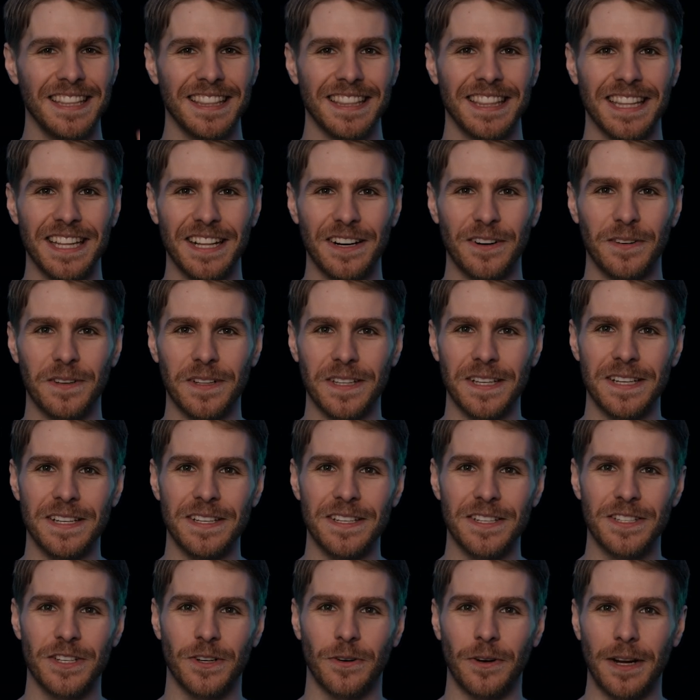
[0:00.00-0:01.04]
literally
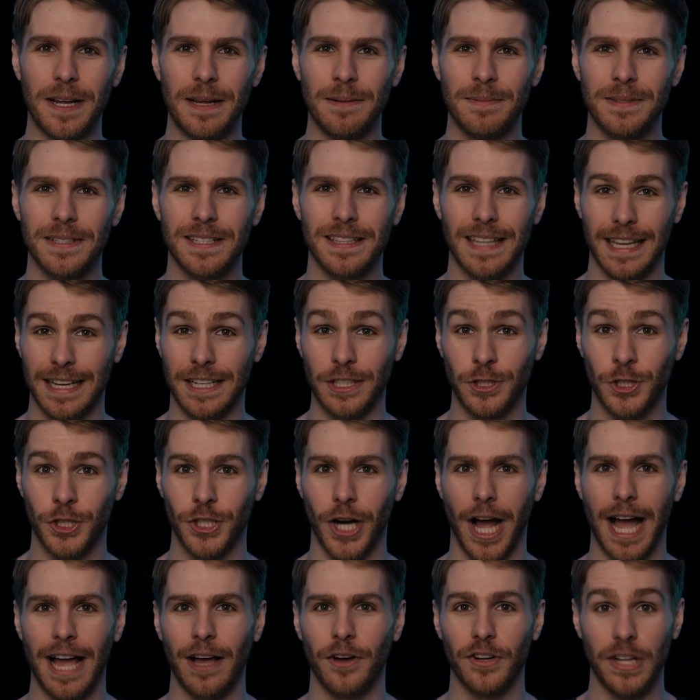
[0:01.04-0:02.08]
screamed like a
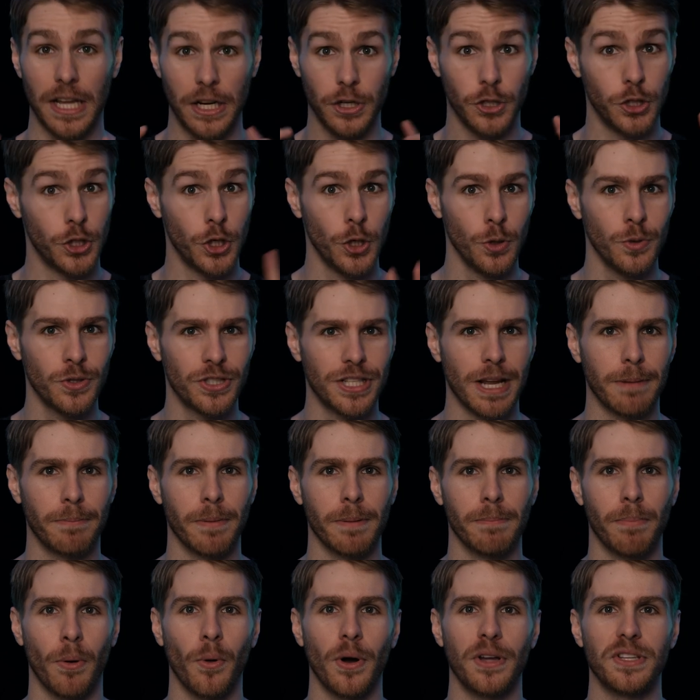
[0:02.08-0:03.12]
child at two
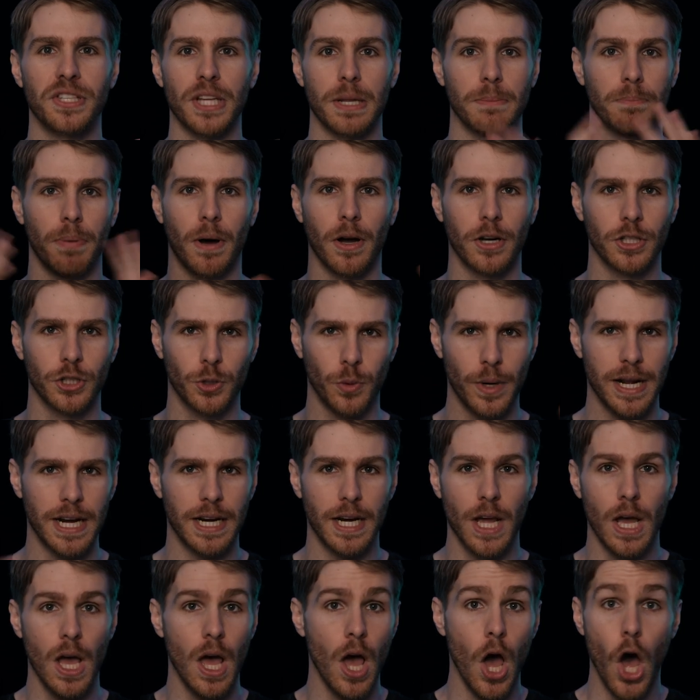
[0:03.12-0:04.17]
separate points and
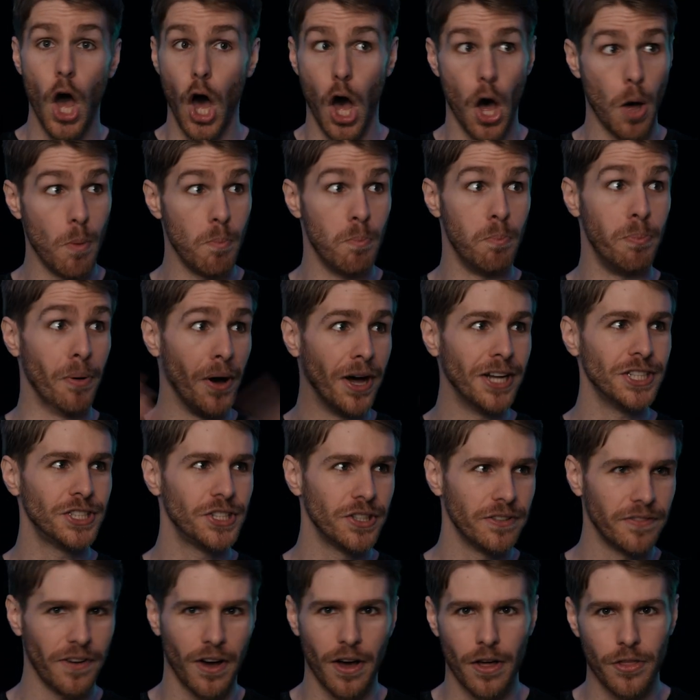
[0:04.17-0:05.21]
punctuated a bunch
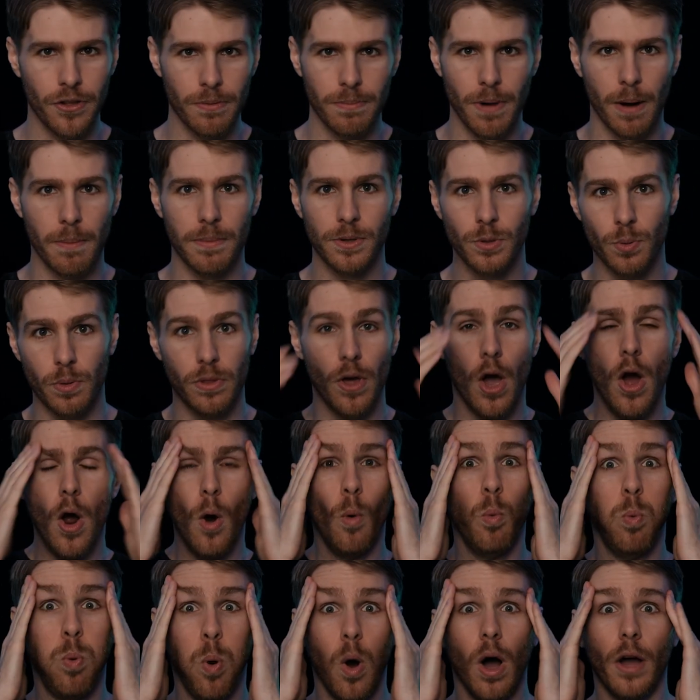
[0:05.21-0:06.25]
of other moments with,
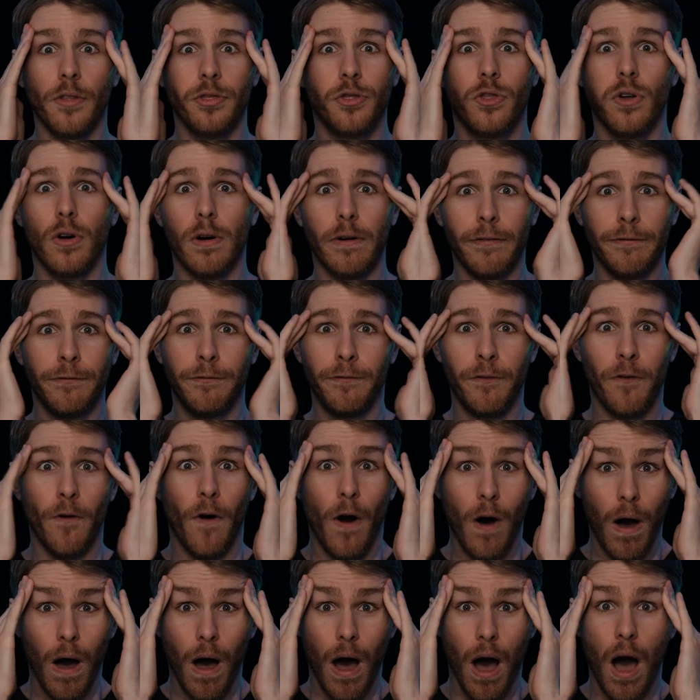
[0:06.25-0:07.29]
"What the
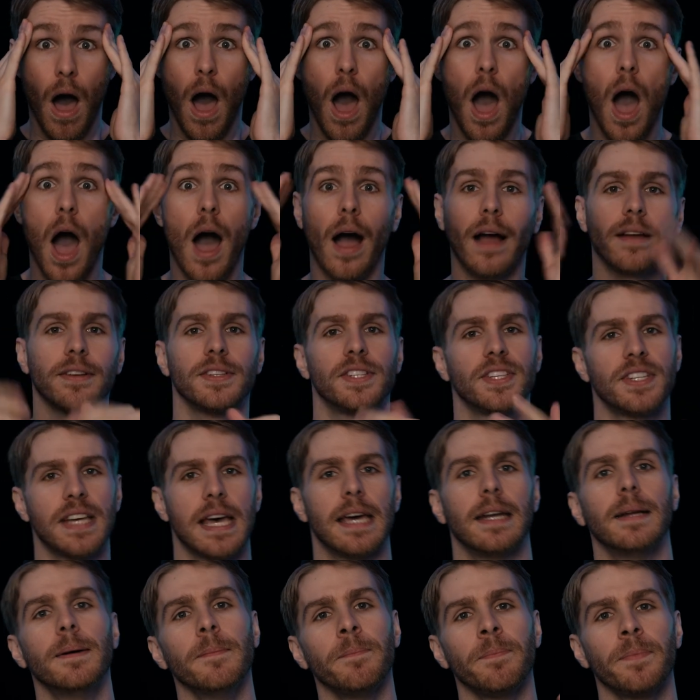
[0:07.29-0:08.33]
fuck?"
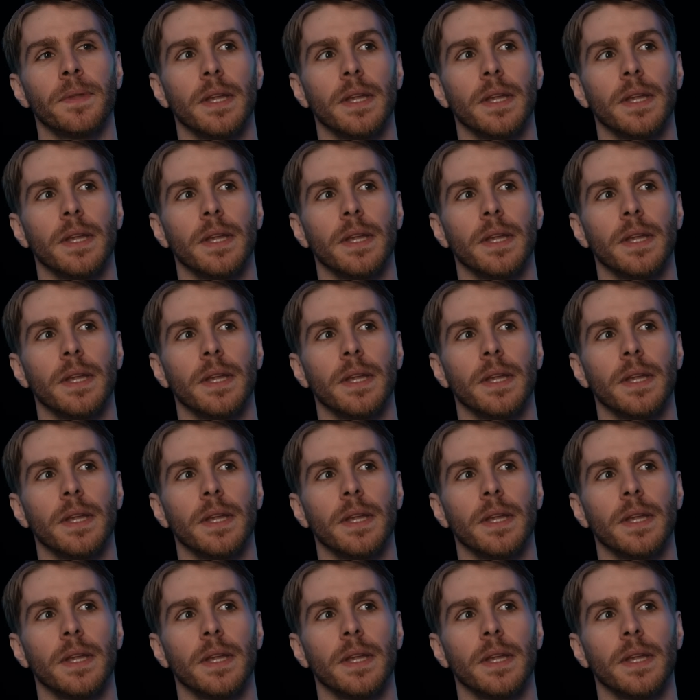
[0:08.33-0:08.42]
said,